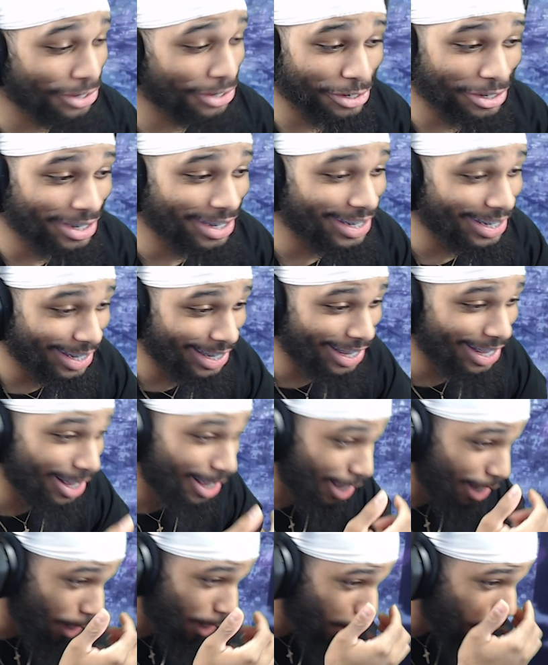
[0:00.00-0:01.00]
27th
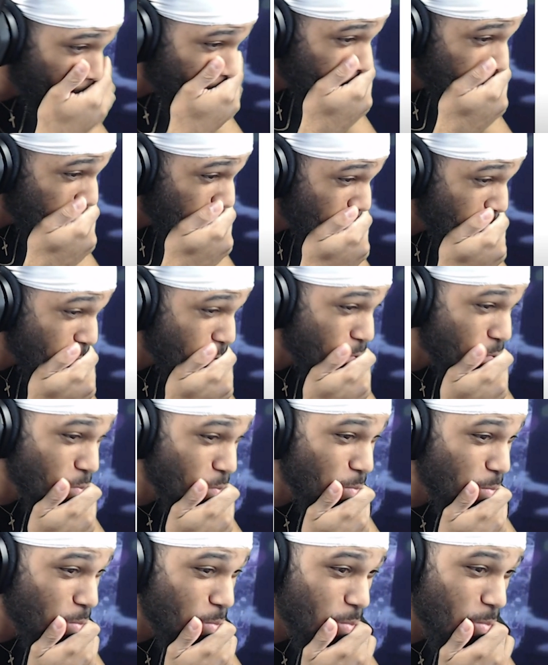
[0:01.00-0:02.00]
best manga of
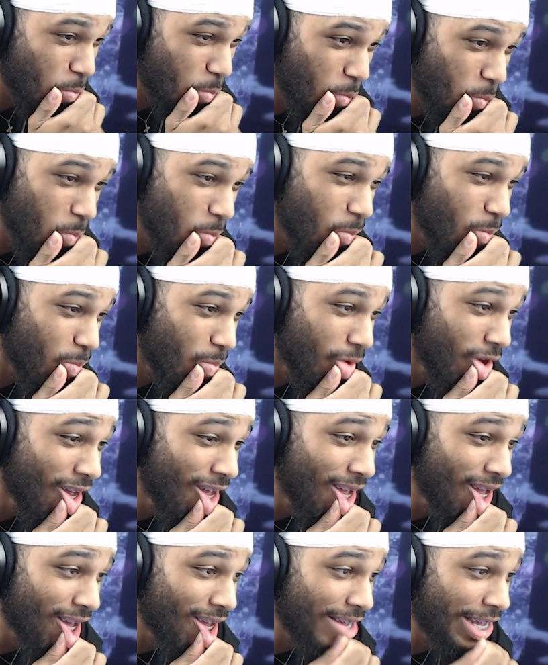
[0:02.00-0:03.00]
all time. It's not
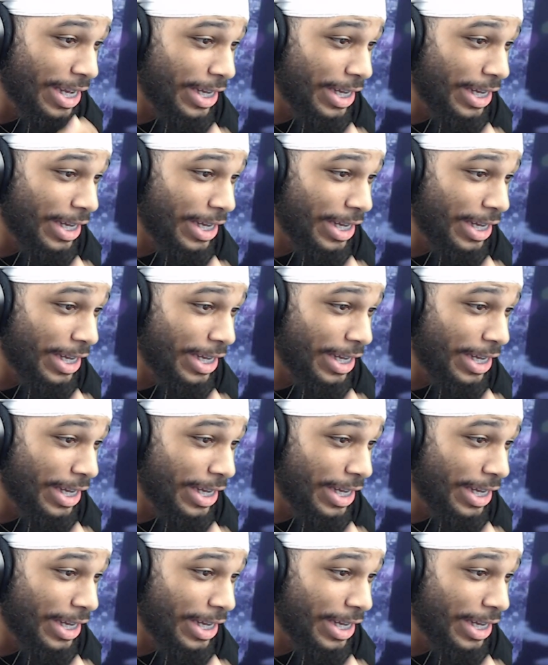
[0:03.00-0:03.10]
even